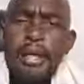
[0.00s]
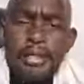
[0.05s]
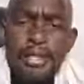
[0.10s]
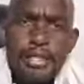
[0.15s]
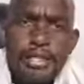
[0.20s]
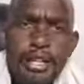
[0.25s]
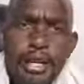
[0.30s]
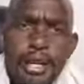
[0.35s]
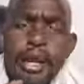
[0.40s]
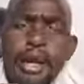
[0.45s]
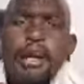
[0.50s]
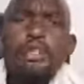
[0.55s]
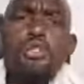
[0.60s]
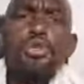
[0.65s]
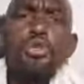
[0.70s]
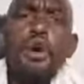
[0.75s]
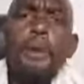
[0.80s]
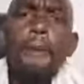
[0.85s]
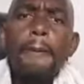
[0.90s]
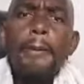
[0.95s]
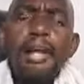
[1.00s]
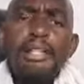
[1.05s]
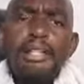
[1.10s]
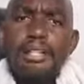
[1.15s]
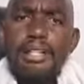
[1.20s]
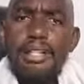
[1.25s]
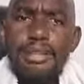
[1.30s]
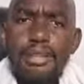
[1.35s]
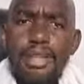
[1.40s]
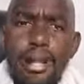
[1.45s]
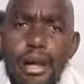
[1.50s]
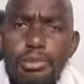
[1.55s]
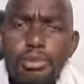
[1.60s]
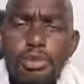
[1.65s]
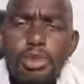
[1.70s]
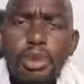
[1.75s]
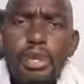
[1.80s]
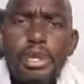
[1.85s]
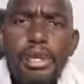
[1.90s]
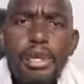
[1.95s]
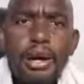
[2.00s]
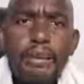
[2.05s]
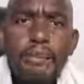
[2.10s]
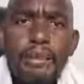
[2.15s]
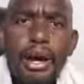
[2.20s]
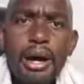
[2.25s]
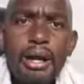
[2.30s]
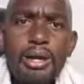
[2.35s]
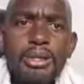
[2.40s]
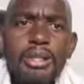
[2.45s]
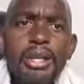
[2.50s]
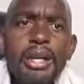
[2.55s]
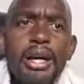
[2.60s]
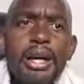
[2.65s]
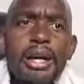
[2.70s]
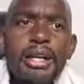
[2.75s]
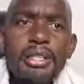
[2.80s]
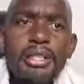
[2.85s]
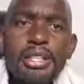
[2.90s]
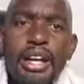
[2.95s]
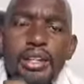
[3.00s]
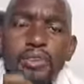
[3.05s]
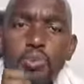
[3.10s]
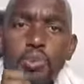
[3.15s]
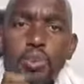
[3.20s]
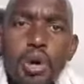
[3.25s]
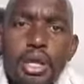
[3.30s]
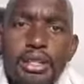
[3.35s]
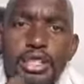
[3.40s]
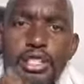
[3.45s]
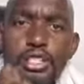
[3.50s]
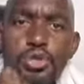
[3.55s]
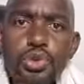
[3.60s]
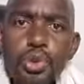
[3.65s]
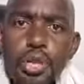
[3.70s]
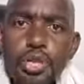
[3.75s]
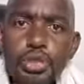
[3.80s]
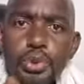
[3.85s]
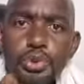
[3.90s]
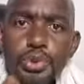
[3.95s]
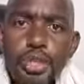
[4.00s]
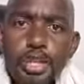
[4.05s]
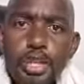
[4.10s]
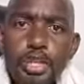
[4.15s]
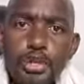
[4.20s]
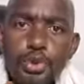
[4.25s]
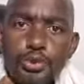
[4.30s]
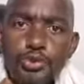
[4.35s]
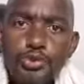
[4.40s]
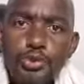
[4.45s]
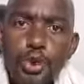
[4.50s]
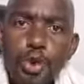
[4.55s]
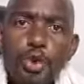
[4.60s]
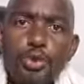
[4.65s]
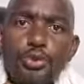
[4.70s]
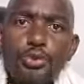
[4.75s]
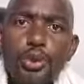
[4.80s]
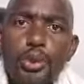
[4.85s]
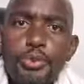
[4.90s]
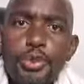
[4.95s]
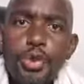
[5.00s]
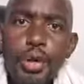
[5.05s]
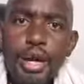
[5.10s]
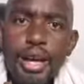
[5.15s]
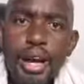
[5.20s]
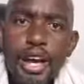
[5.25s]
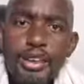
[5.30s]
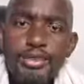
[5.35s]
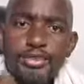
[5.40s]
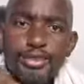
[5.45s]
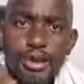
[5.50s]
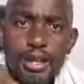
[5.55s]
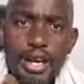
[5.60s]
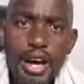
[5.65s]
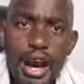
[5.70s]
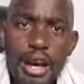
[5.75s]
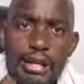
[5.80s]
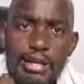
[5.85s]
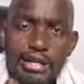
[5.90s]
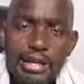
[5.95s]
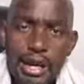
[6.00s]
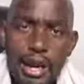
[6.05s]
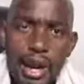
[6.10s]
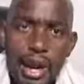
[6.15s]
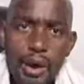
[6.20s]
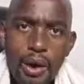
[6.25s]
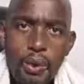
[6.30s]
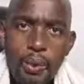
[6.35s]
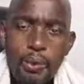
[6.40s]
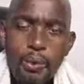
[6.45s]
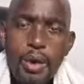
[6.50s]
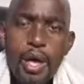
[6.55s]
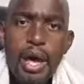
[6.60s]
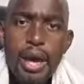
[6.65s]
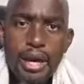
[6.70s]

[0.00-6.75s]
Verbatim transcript: The generational blessing that I'm talking about is that what is going to begin to flow from your life right now.